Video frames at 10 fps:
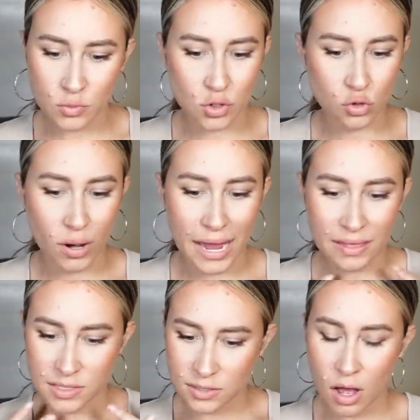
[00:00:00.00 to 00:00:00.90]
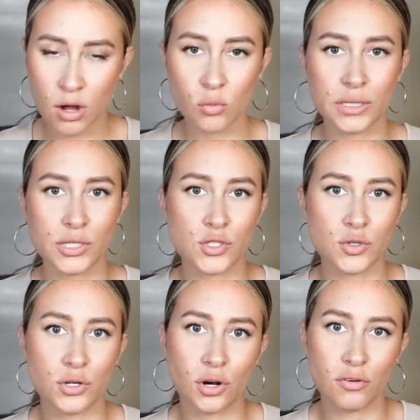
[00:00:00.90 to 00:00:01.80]
was great. The song really
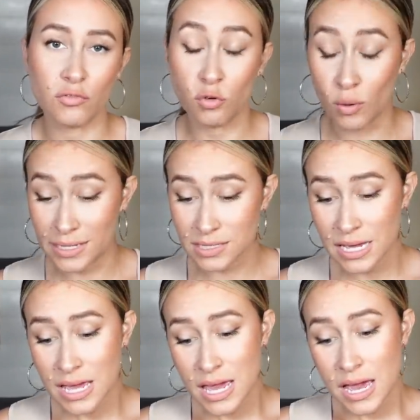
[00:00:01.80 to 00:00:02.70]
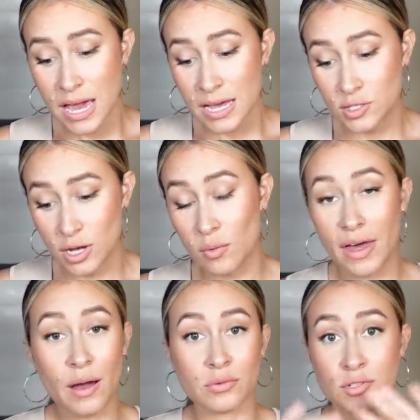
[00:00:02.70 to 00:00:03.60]
suited her voice. So
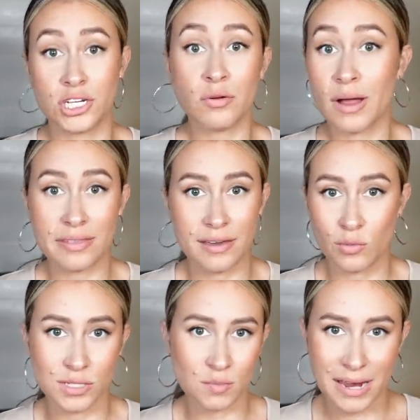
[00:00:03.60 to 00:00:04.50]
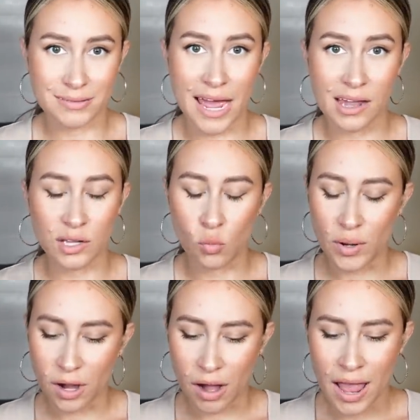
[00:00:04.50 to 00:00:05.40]
that she right there was my talent
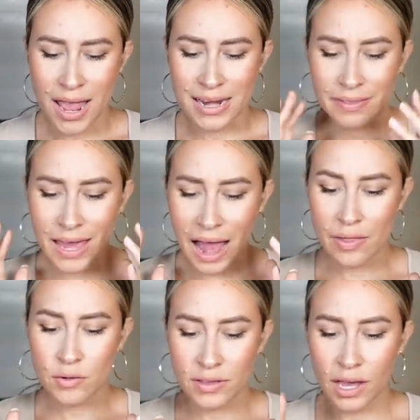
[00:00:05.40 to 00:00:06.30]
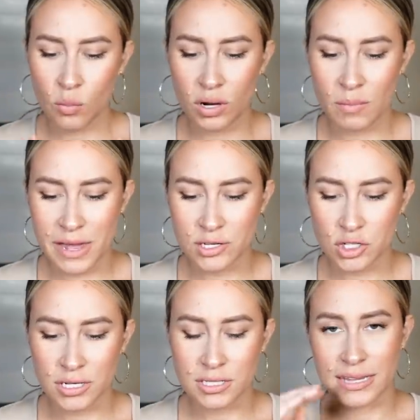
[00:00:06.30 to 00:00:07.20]
winner. Now, the other thing I want to
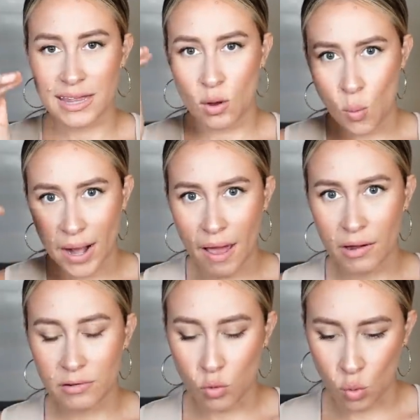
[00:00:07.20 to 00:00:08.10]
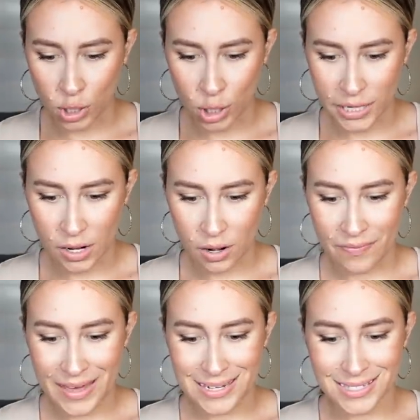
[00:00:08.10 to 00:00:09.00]
mention is that they went out of order here
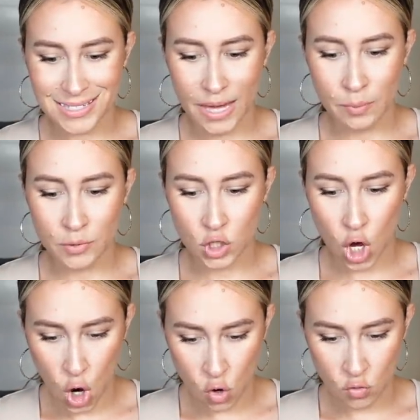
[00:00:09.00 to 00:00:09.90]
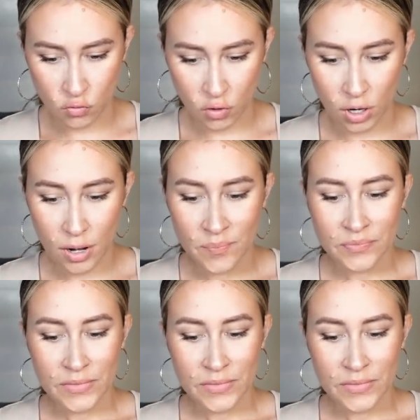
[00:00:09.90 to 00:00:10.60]
and they skipped over